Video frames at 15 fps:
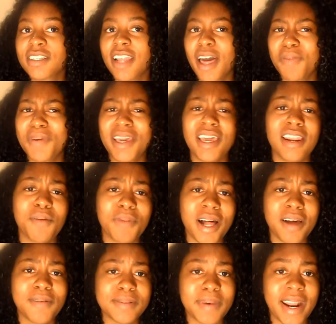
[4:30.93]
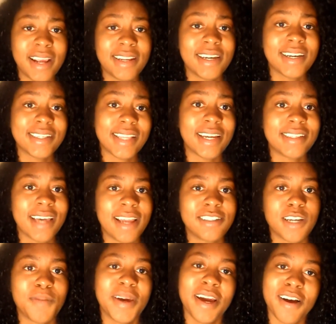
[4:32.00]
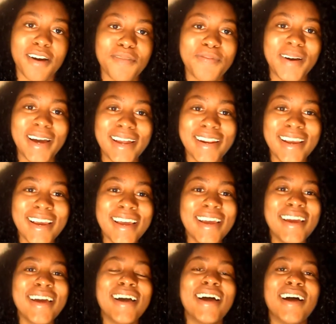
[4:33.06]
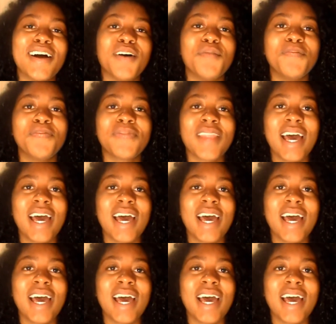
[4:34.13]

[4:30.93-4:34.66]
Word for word: at the beginning probably was a bad idea because I decided to chop my hair off, but um,